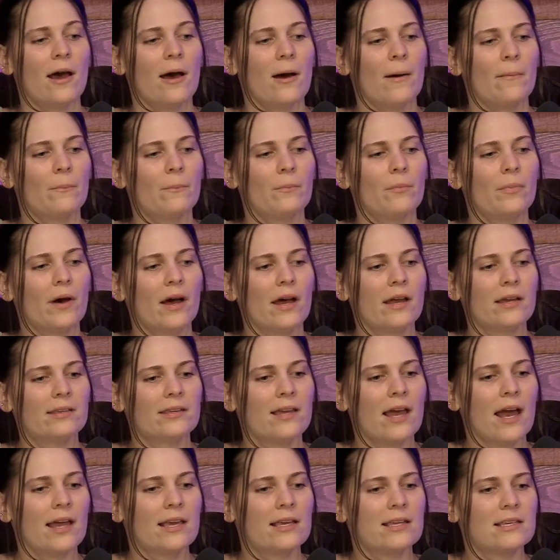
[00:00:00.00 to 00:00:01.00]
but
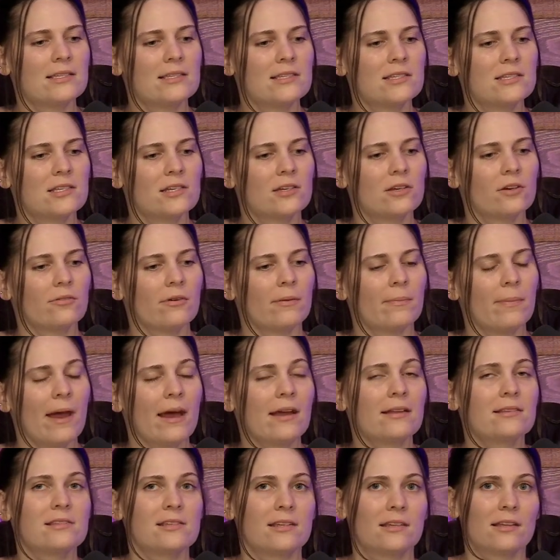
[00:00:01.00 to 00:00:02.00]
yet he still
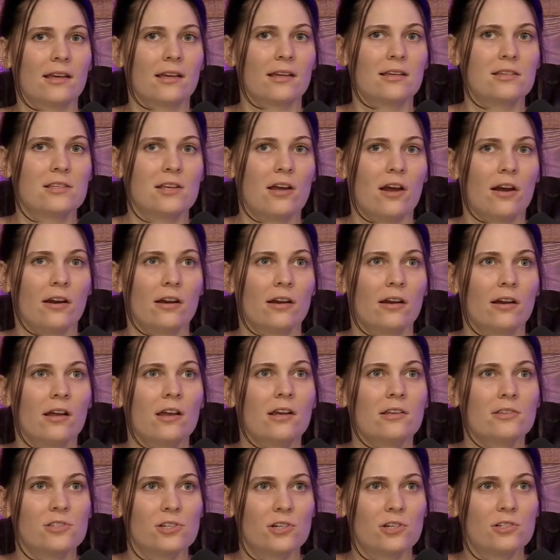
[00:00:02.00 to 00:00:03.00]
repented. Like his heart
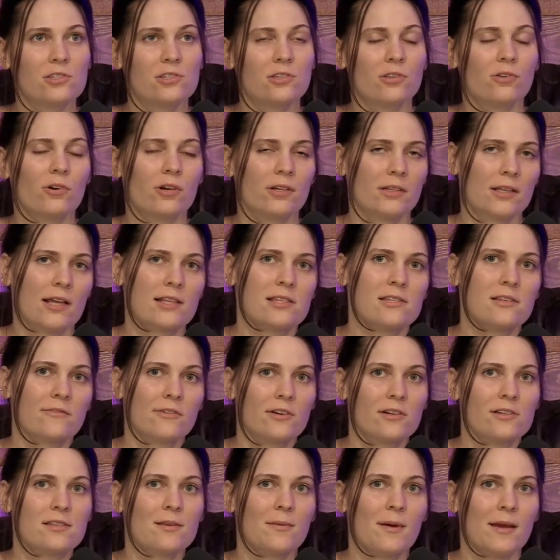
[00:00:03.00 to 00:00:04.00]
turned to the Lord. And that's the
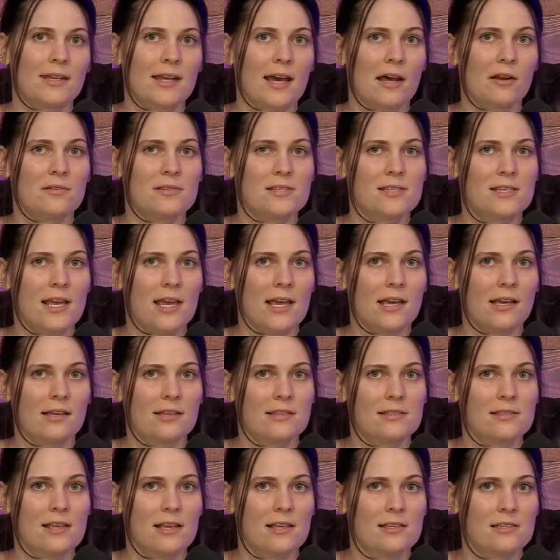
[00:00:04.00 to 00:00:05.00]
verse that my dad was saying.
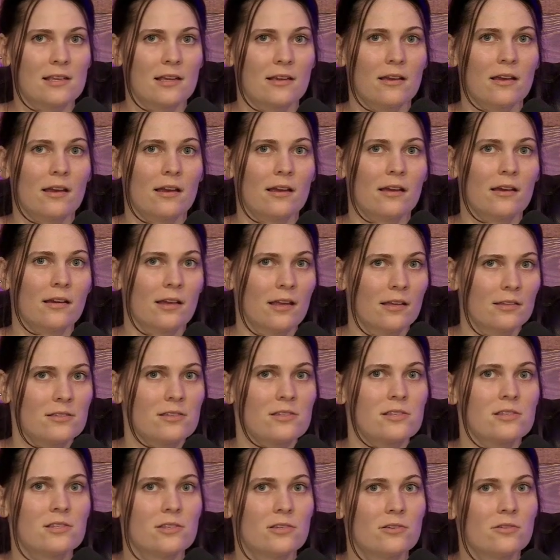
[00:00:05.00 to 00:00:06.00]
It says,
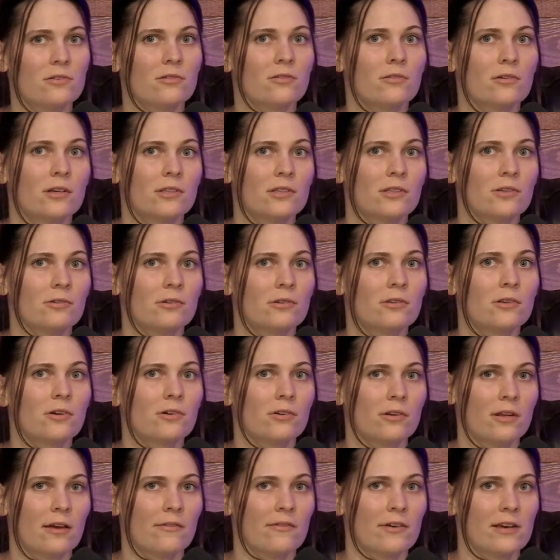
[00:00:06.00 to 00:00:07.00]
against you and you
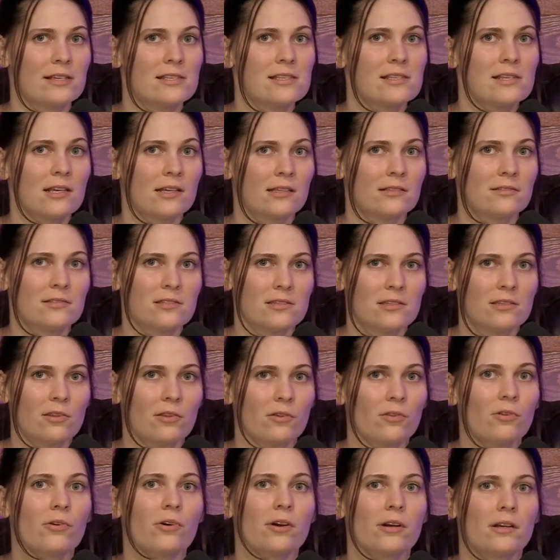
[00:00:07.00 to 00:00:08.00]
alone have I sinned to
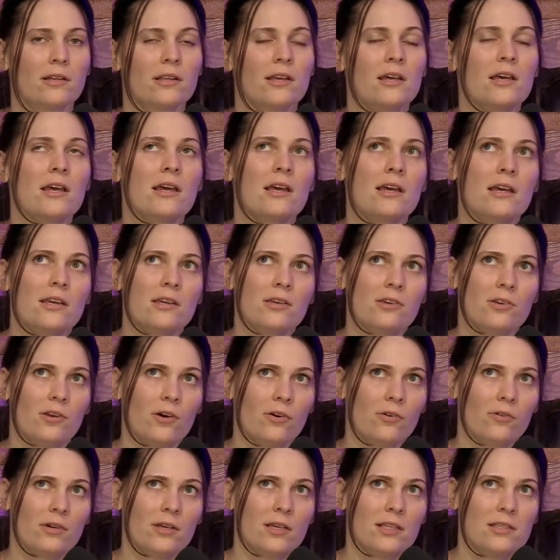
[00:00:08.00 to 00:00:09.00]
the Lord. You
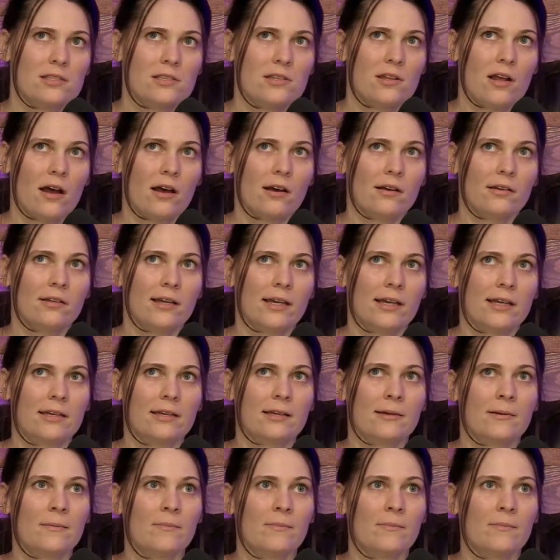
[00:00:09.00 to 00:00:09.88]
know, it's not like